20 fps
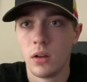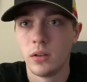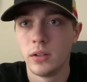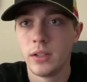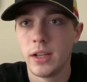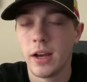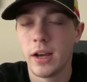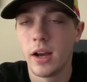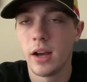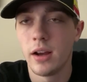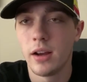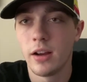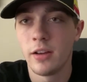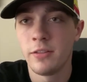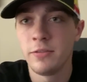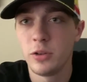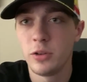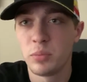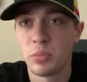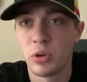Yeah, I,
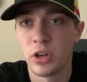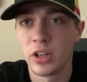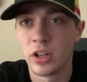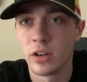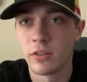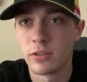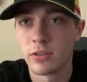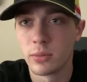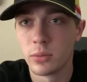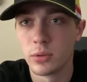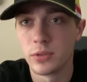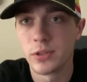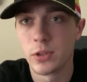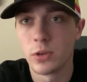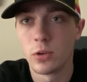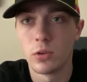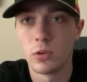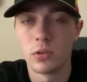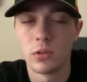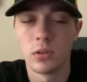feel pretty comfortable as a
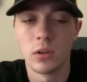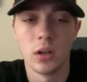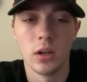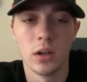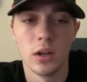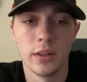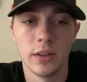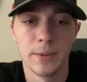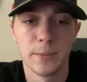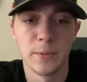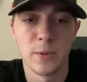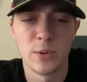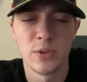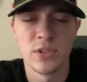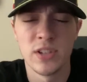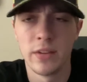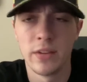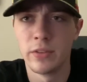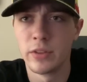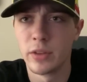whole. Uh, I think we're
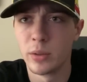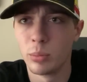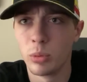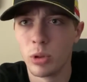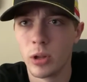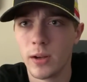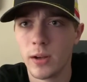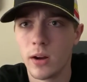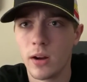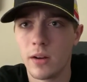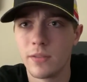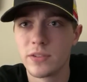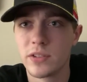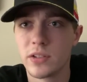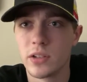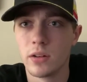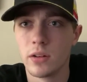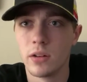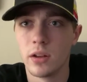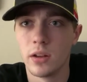seventh in playoffs
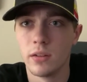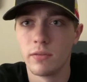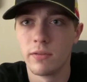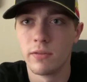and, and